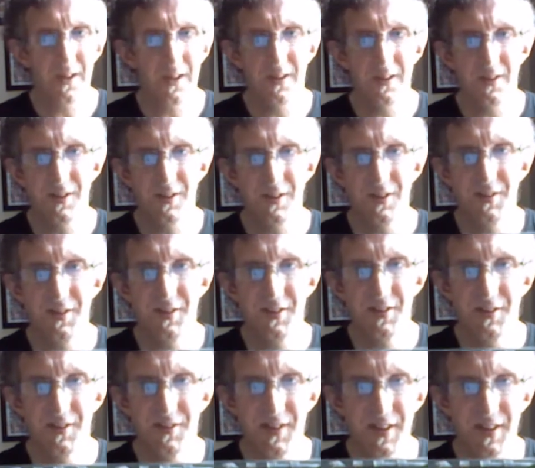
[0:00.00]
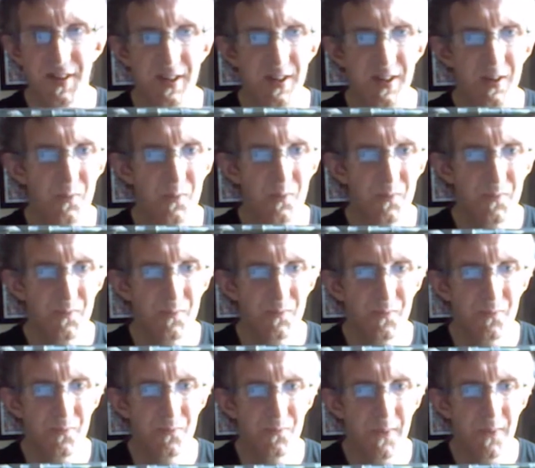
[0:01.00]
this is the
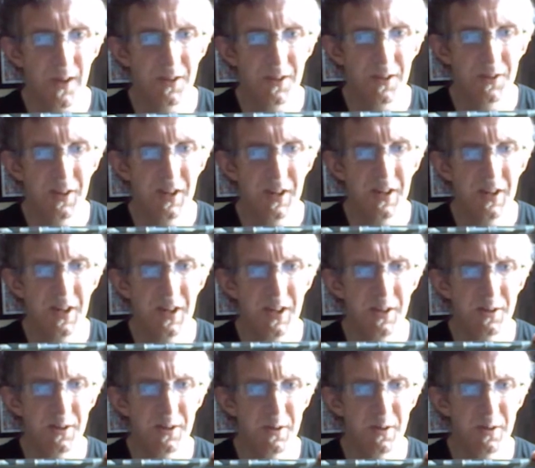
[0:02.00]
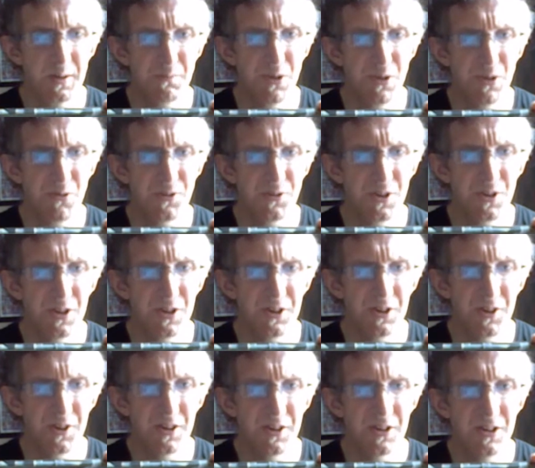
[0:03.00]
Teenage Mutant
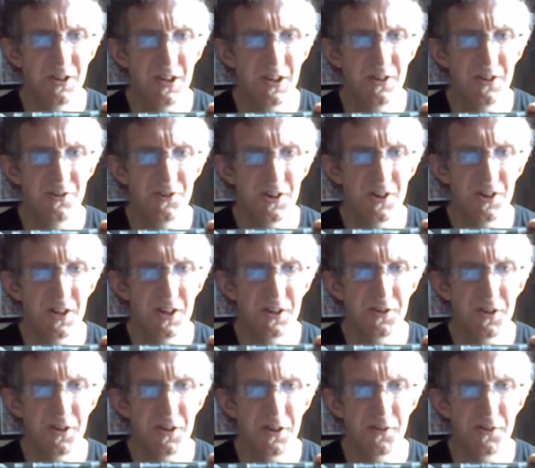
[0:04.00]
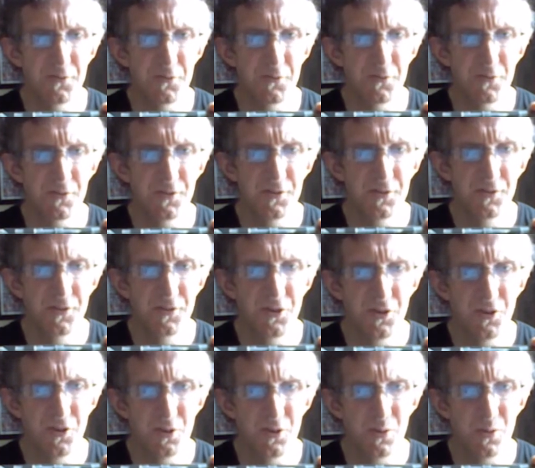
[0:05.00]
Ninja Turtles
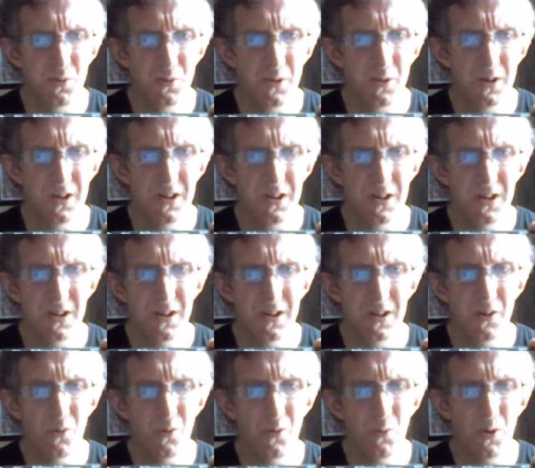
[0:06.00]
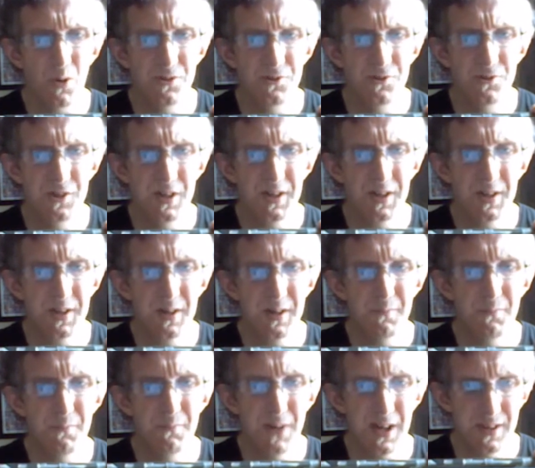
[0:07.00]
2 one sheet
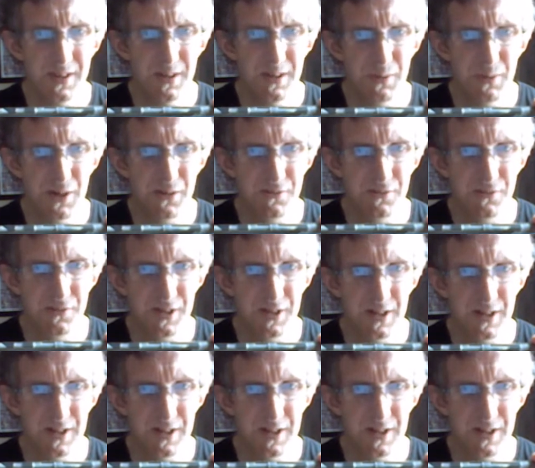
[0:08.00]
maxi poster.